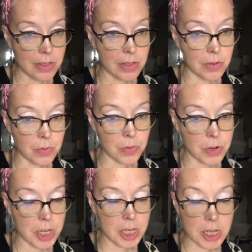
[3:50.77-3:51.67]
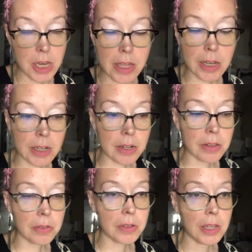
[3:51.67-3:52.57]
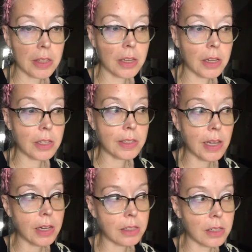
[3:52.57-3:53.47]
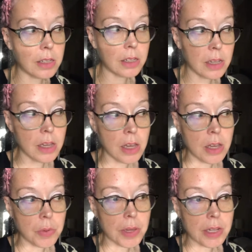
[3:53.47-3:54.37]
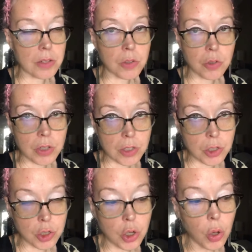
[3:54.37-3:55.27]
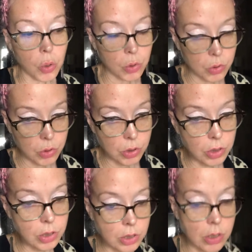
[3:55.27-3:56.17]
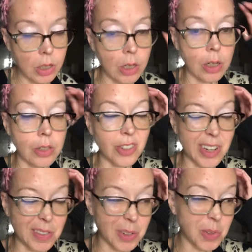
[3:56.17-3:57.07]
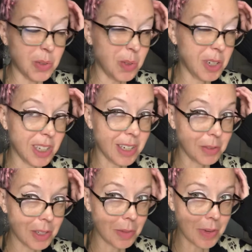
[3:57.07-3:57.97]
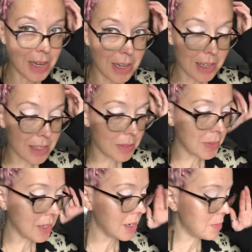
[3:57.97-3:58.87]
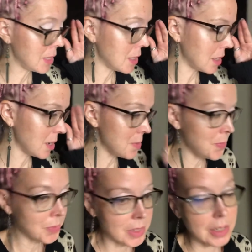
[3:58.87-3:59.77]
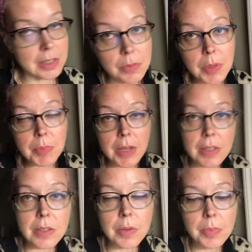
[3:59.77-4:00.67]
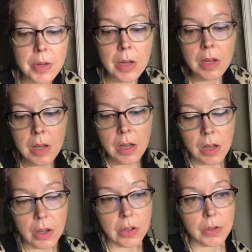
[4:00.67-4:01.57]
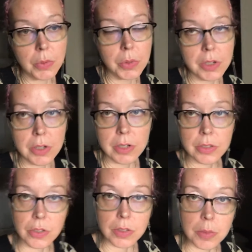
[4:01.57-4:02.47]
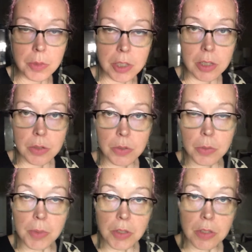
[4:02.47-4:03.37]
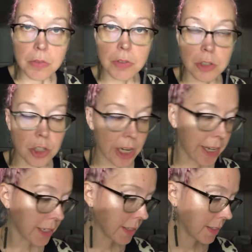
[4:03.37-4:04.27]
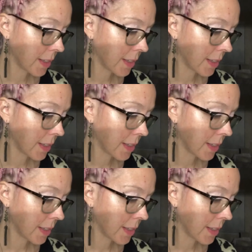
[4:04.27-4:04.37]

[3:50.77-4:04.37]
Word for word: 3. That got out at 3, I think, exactly. We headed straight to Kohl's. Traffic was already getting really bad, but I made it there. And picked up our order, just some clothes, mostly for Jax